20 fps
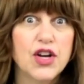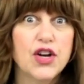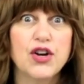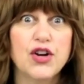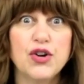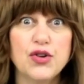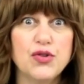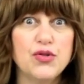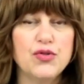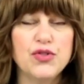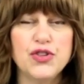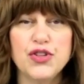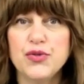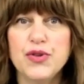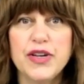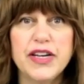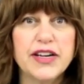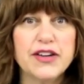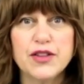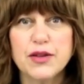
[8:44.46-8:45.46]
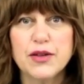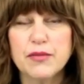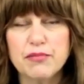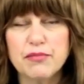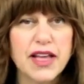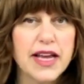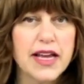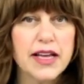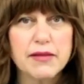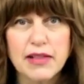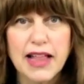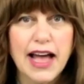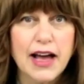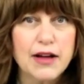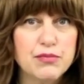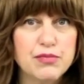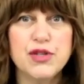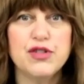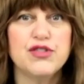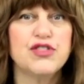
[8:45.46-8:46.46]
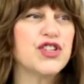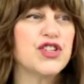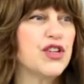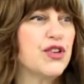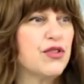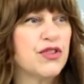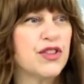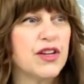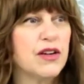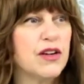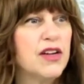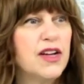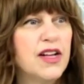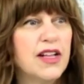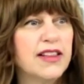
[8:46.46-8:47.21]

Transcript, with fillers: who you hear them playing loud music or they're